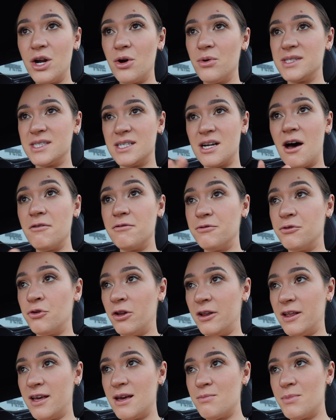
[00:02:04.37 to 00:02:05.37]
know it's not
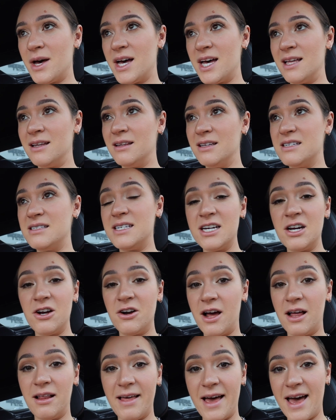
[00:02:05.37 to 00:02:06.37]
fully, but at least here in
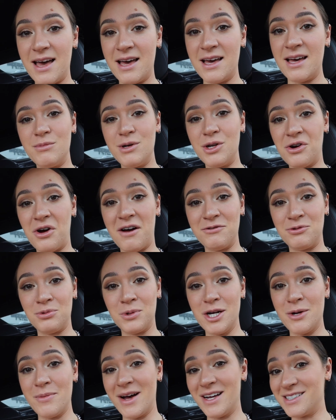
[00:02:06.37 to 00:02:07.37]
LA, you don't have to
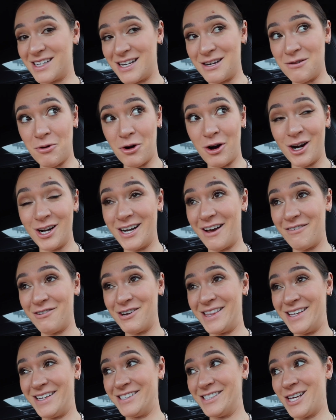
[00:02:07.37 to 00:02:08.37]
wear your mask anymore and
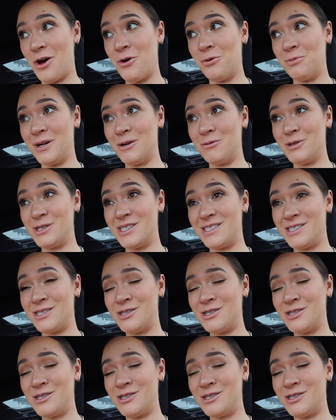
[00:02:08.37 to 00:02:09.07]
everything's open, which is